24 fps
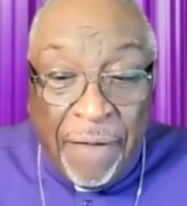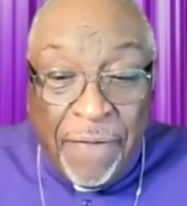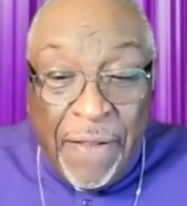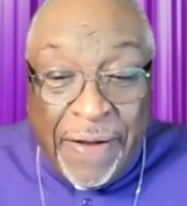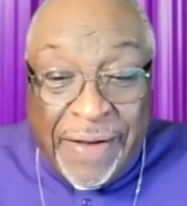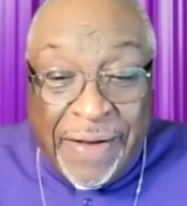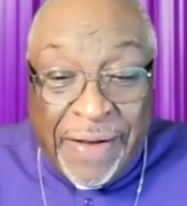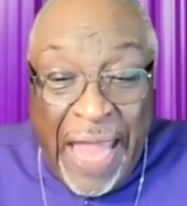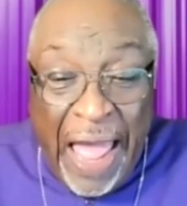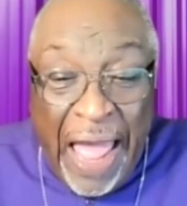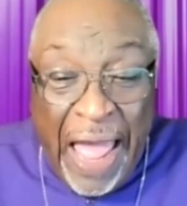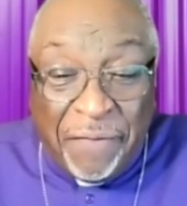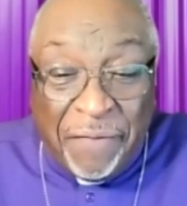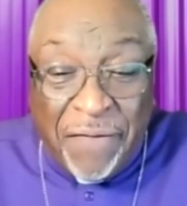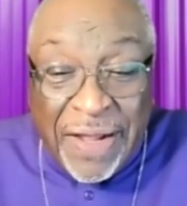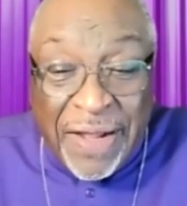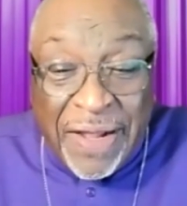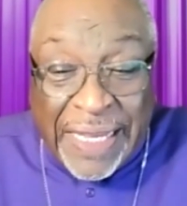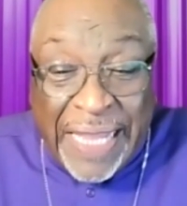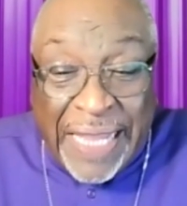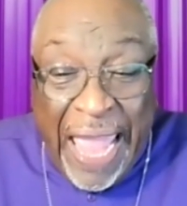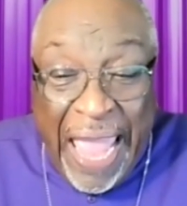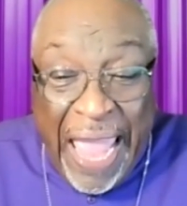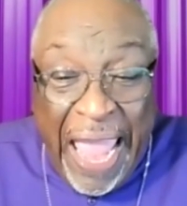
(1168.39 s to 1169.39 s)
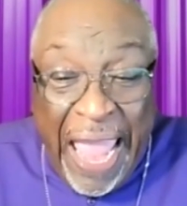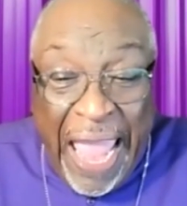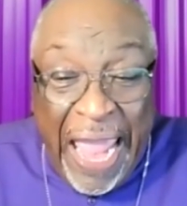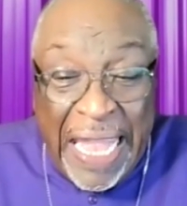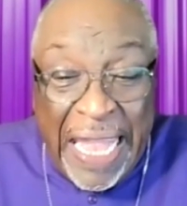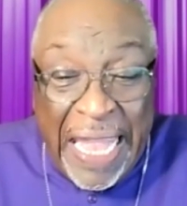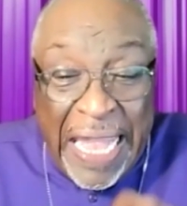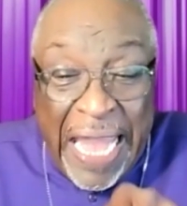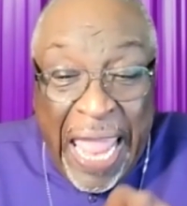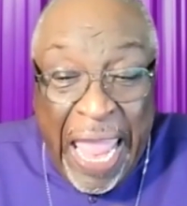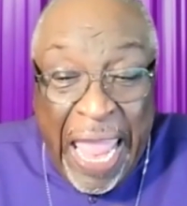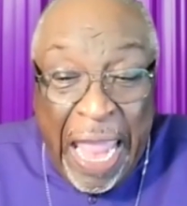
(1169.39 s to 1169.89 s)
the devil
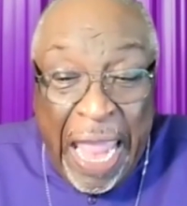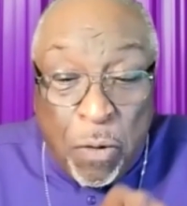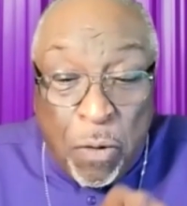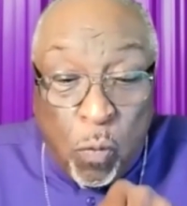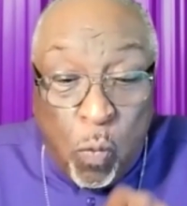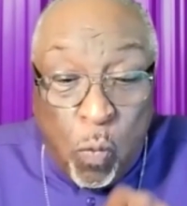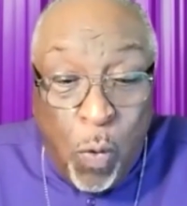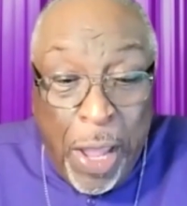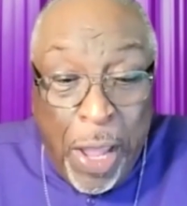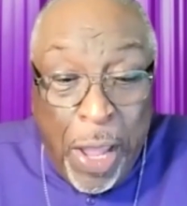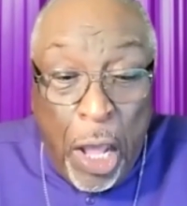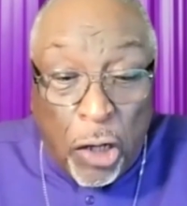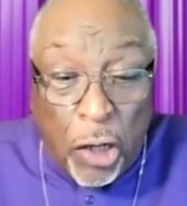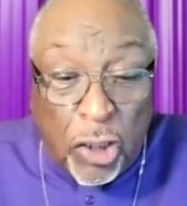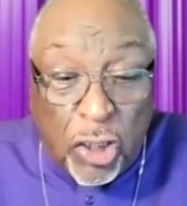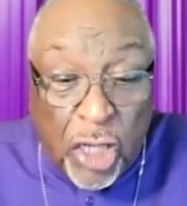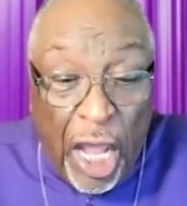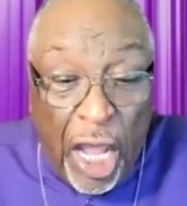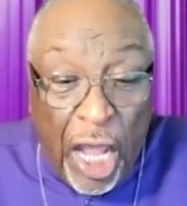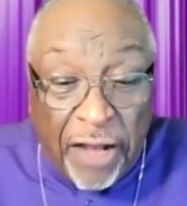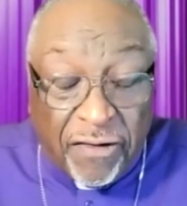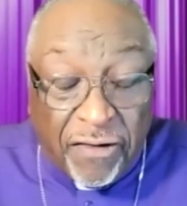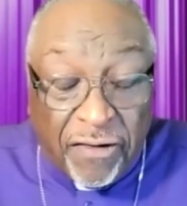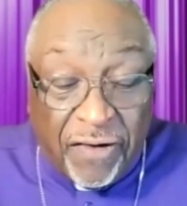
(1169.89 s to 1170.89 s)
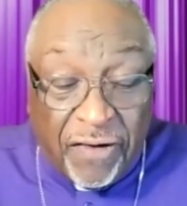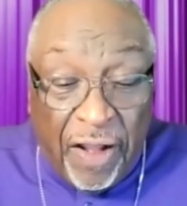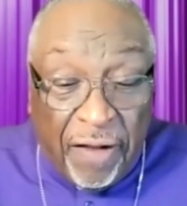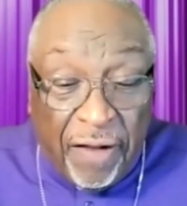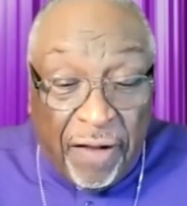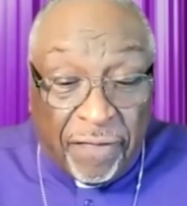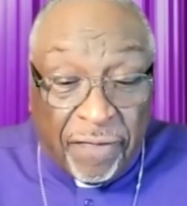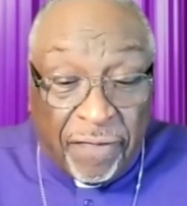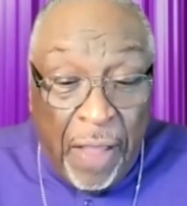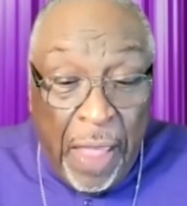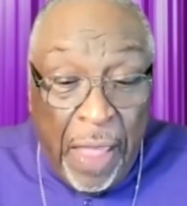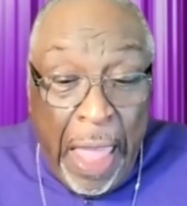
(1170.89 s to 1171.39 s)
can and will touch
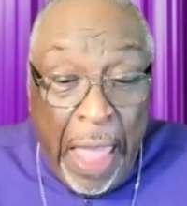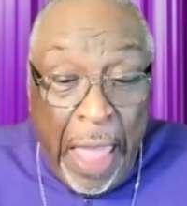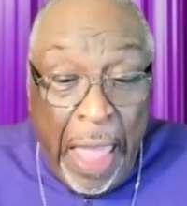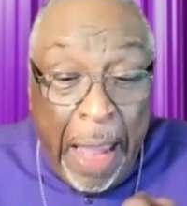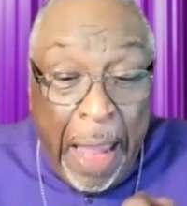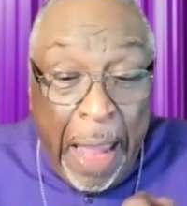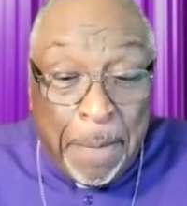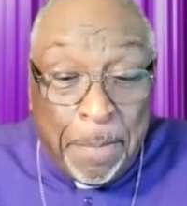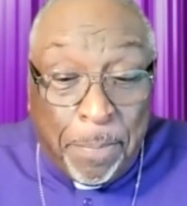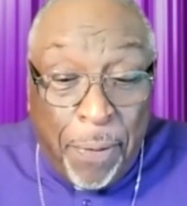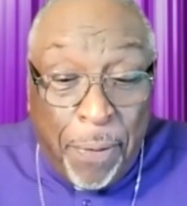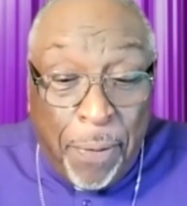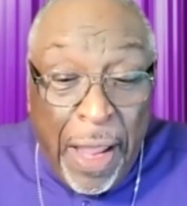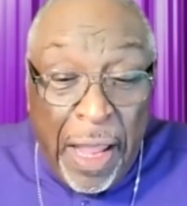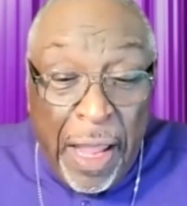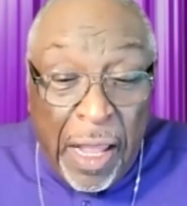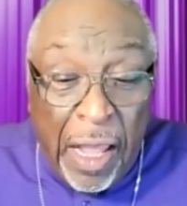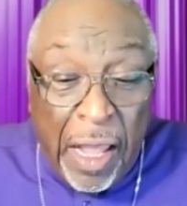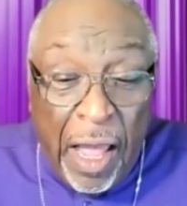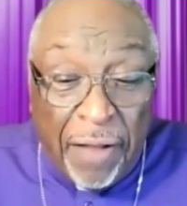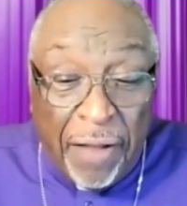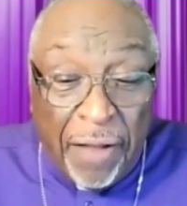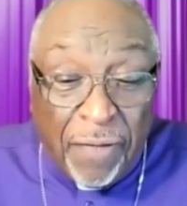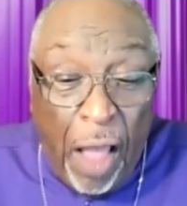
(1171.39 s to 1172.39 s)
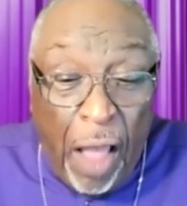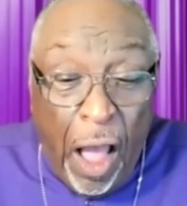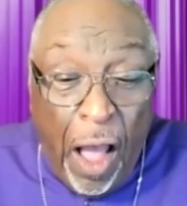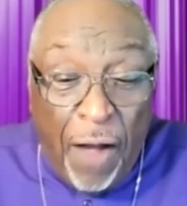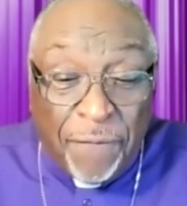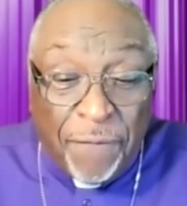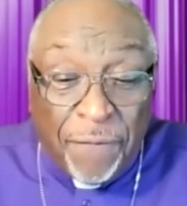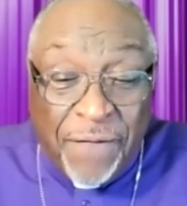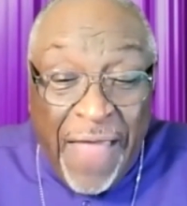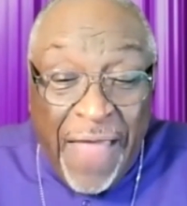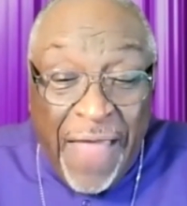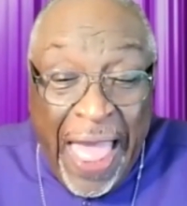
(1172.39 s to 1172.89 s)
us and bring us
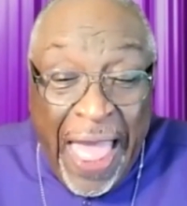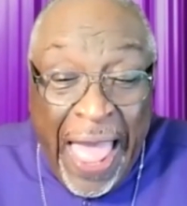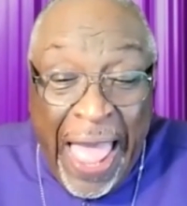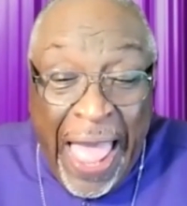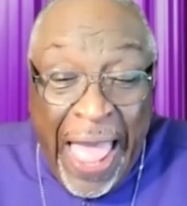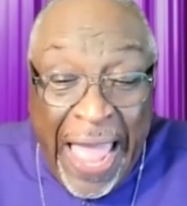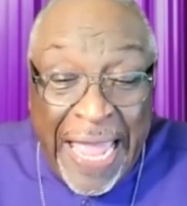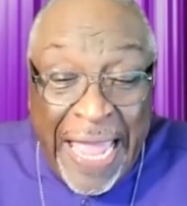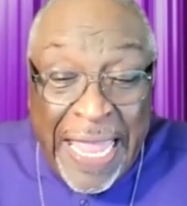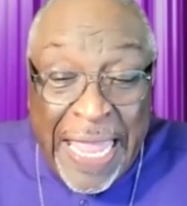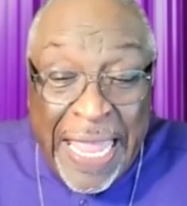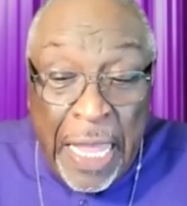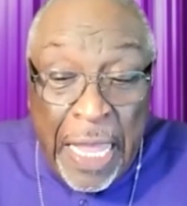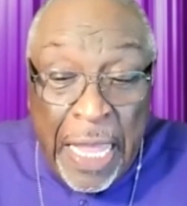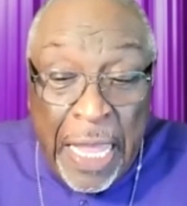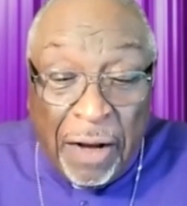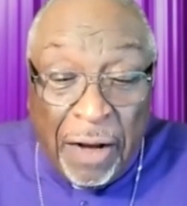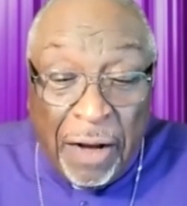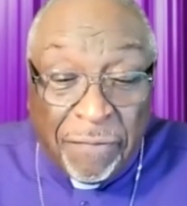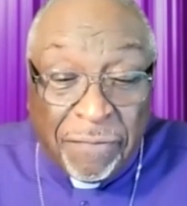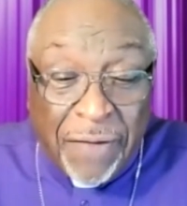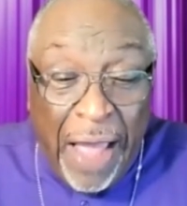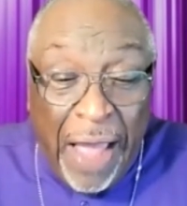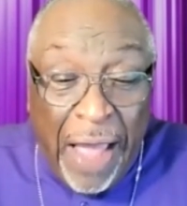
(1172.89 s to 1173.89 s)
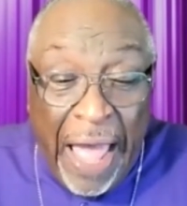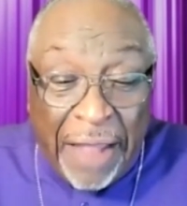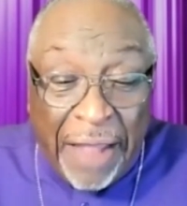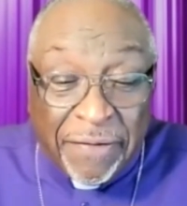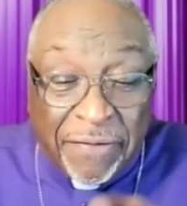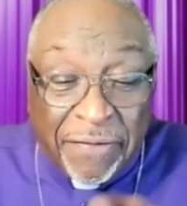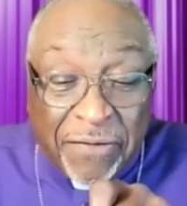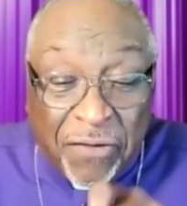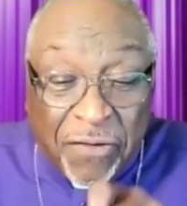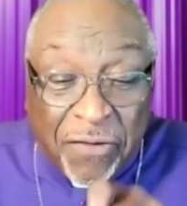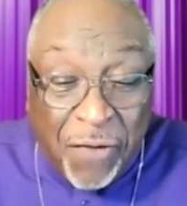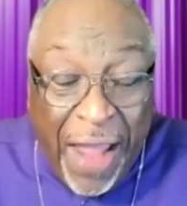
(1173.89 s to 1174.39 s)
off the high hill of
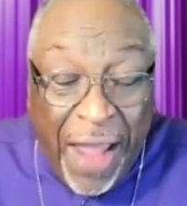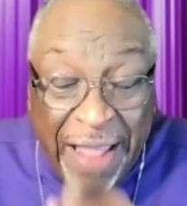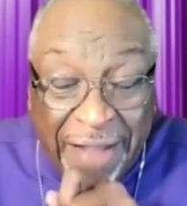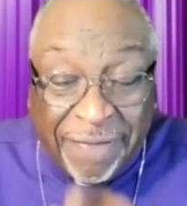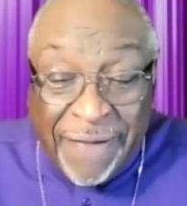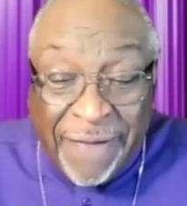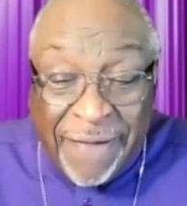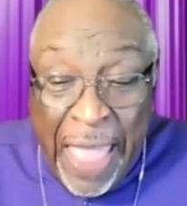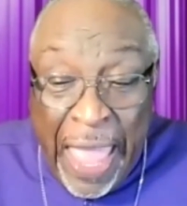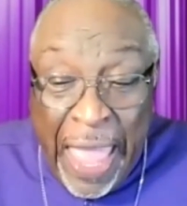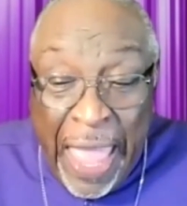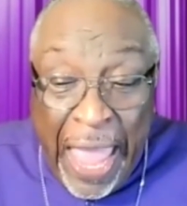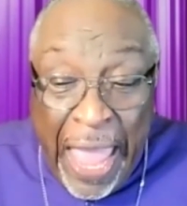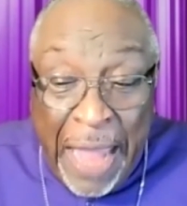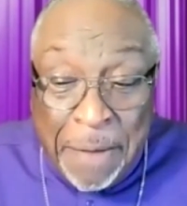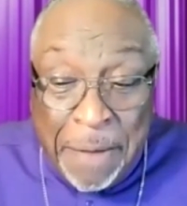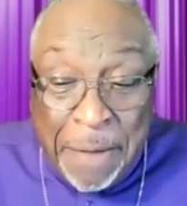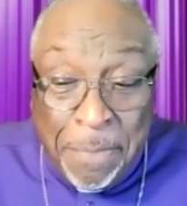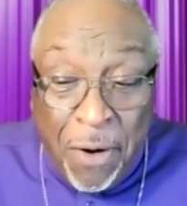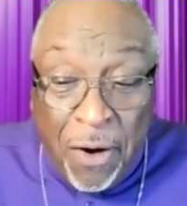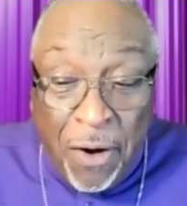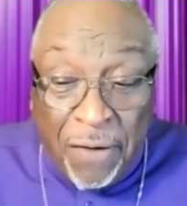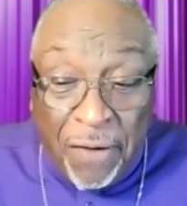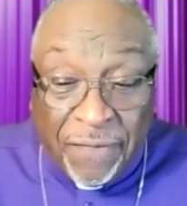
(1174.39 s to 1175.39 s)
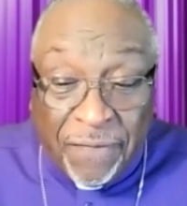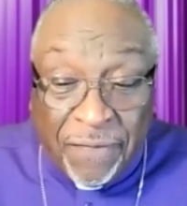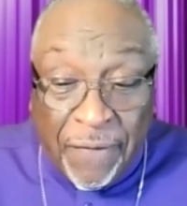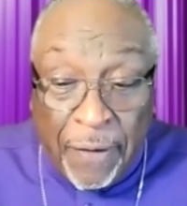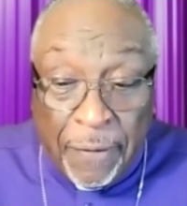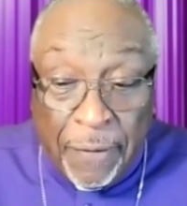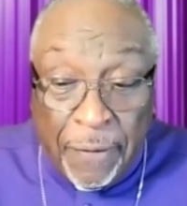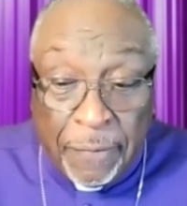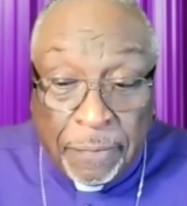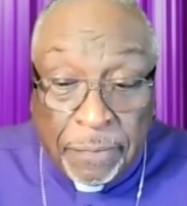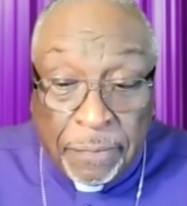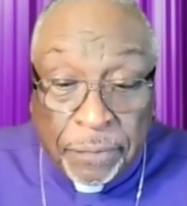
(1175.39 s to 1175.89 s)
God's grace and
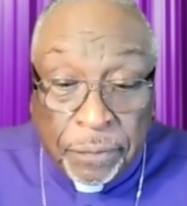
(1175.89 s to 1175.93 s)
mercy.